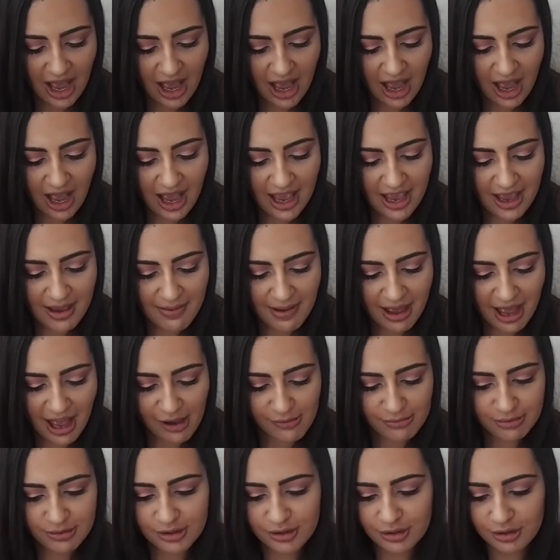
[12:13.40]
I am
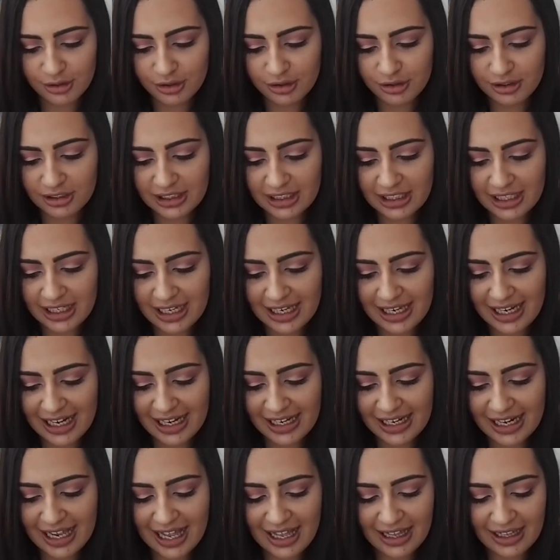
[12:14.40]
absolutely
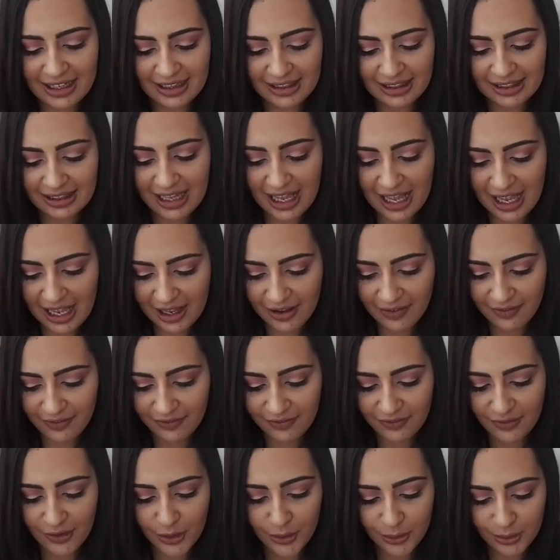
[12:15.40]
in
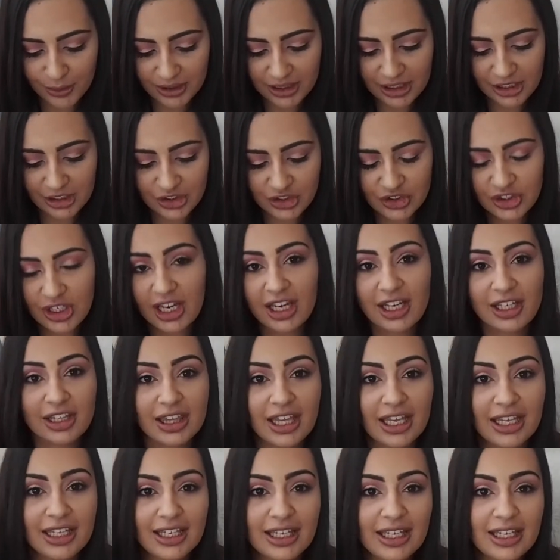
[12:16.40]
love with this shade.
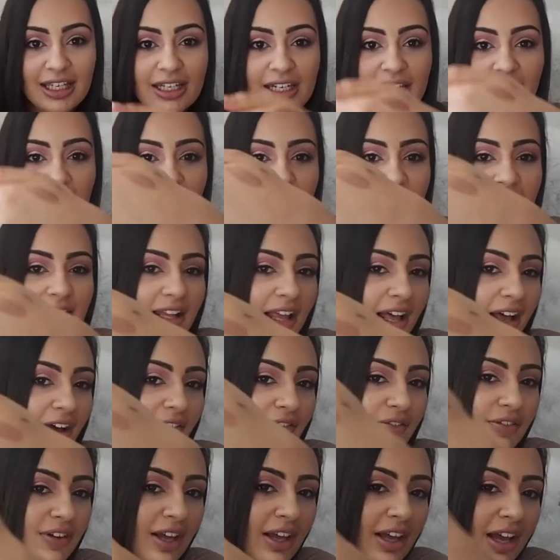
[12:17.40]
Like, in
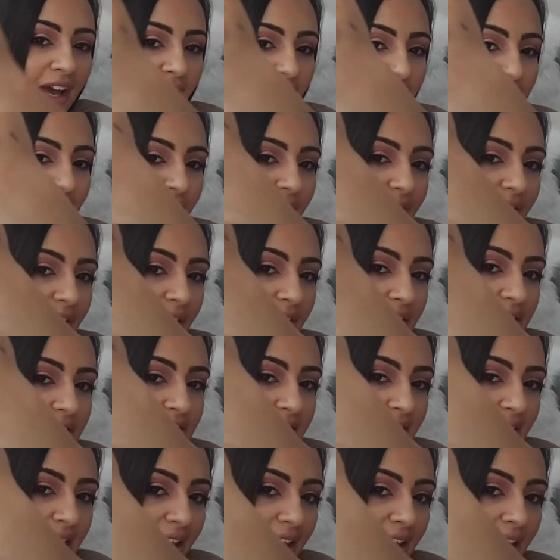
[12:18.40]
love. I don't know if you can
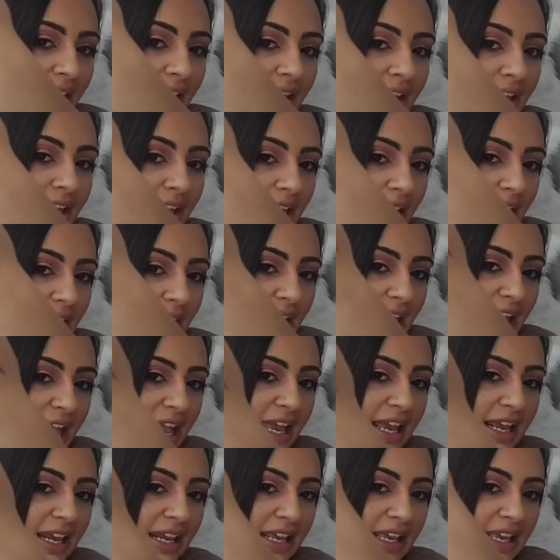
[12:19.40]
see it.
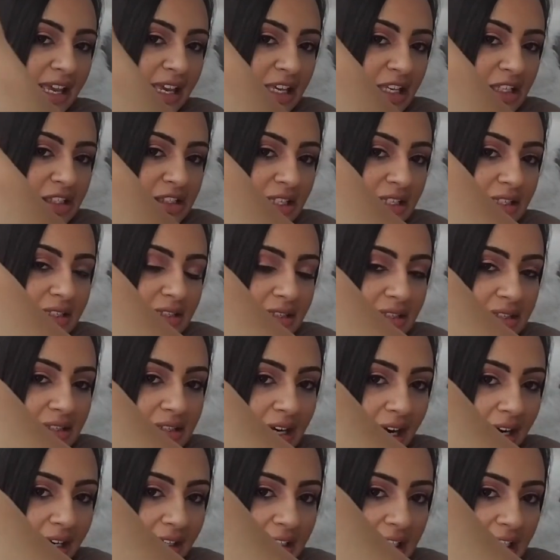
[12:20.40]
It is
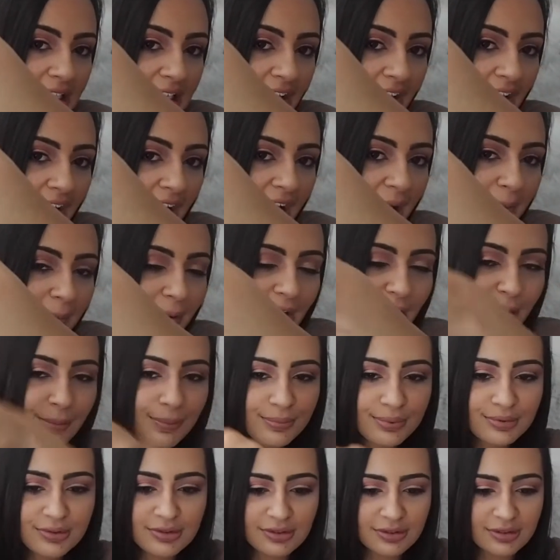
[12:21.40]
stunning. I'm
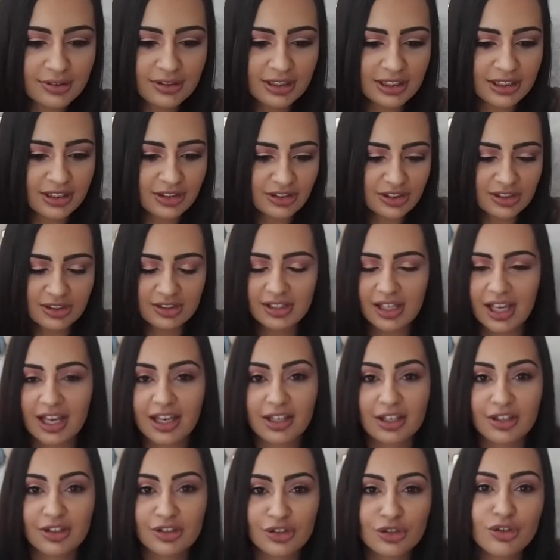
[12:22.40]
absolutely just like
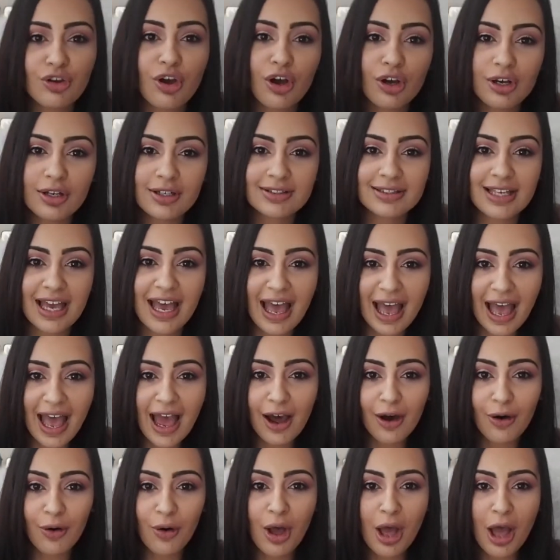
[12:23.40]
shocked at
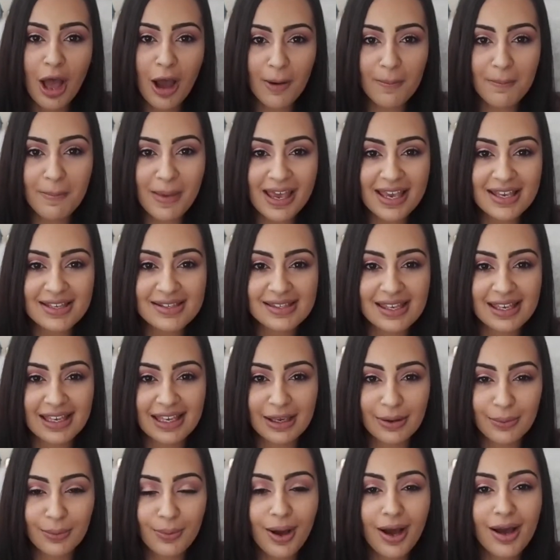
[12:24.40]
how
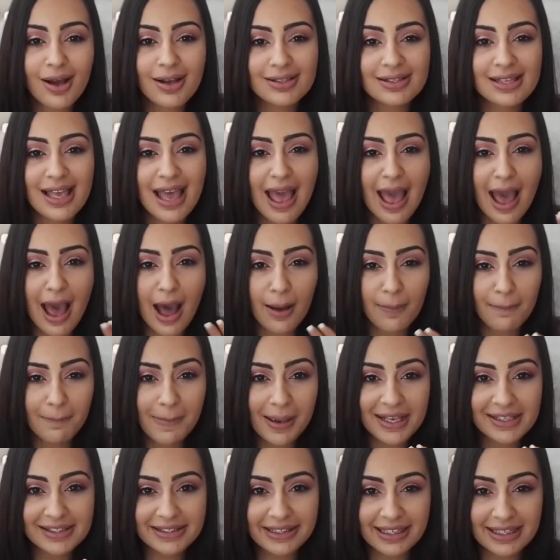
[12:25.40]
amazing it works, how
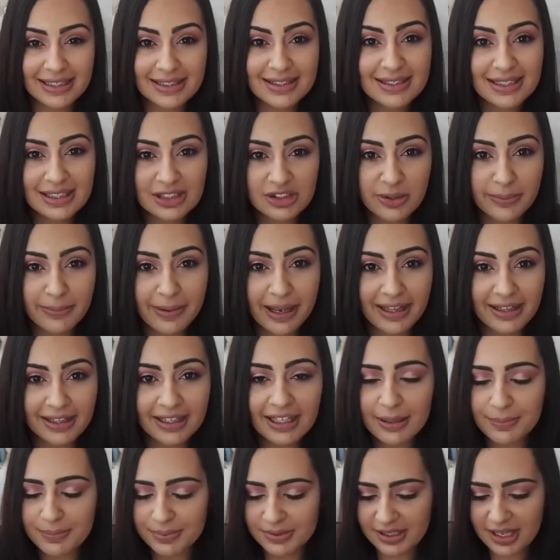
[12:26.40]
amazing it sits on my
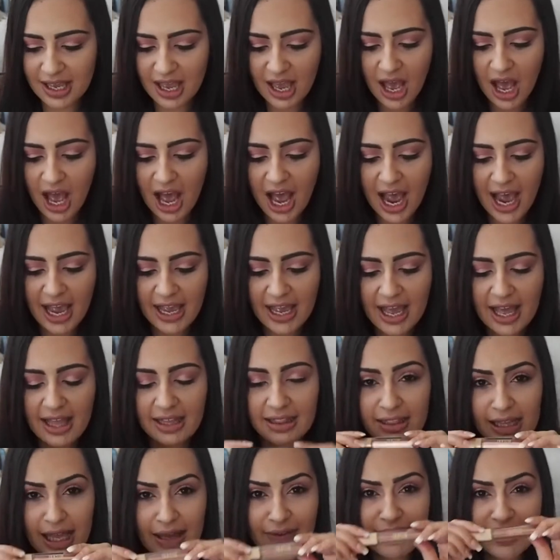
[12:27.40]
lips. I
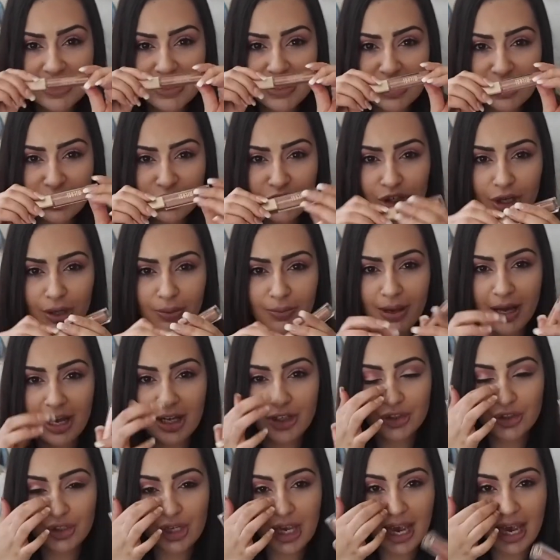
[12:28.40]
love this thing so
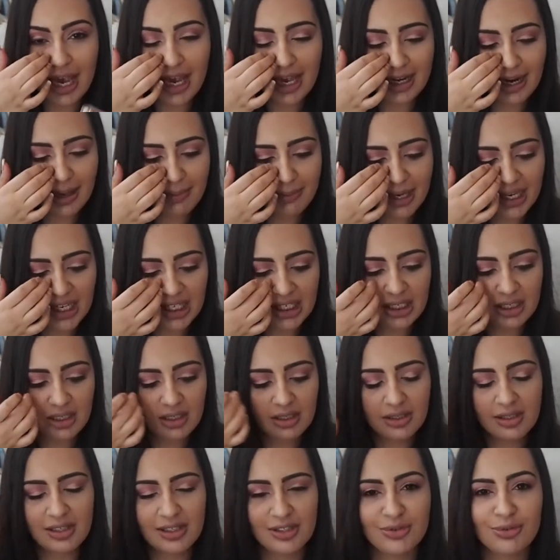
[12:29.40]
much, and I mean,
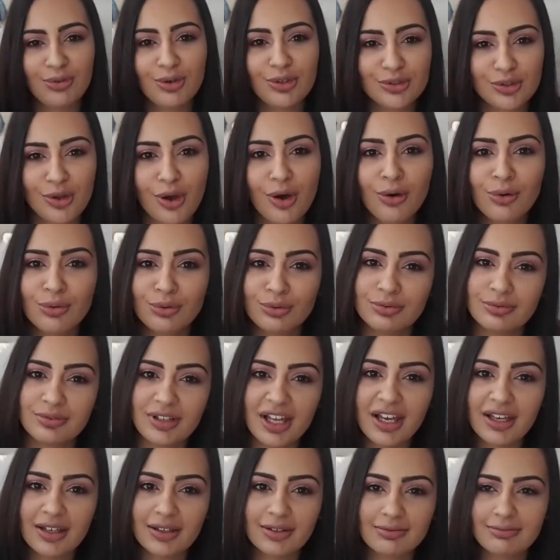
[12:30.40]
it's rose gold.
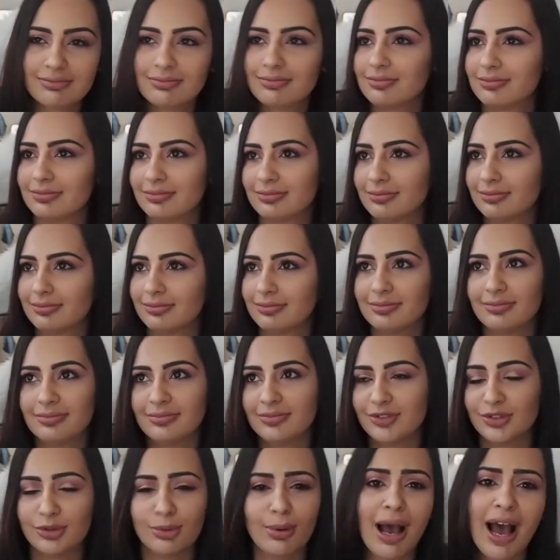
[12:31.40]
Like,
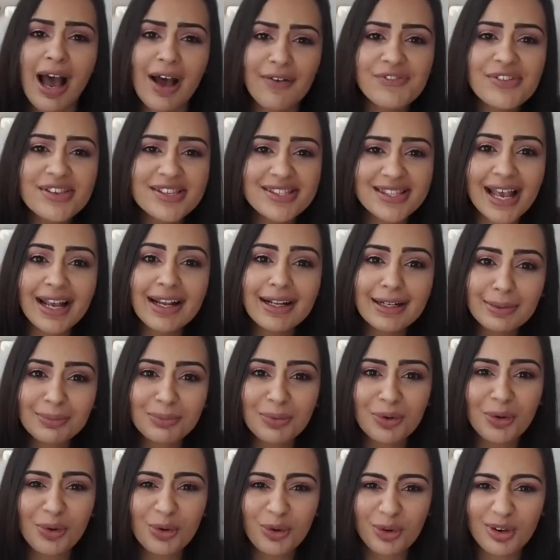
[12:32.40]
do I have to say any
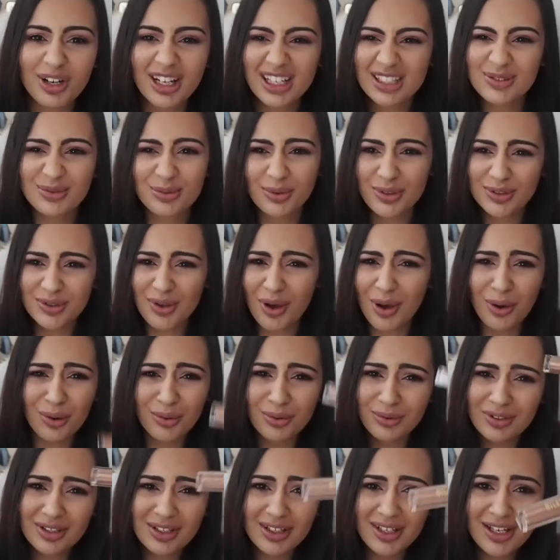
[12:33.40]
more? It's rose
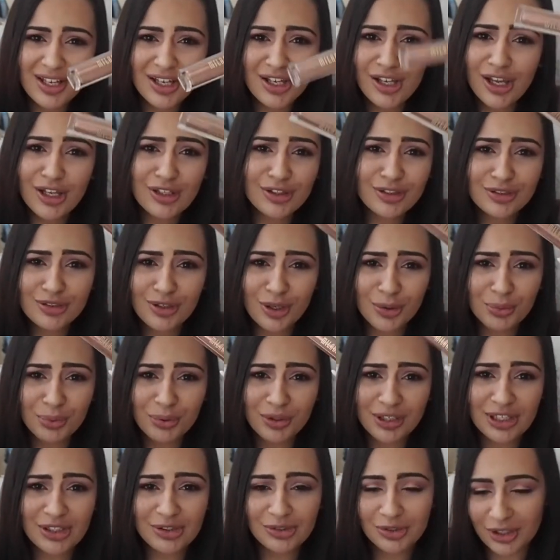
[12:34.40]
gold. It's so pretty.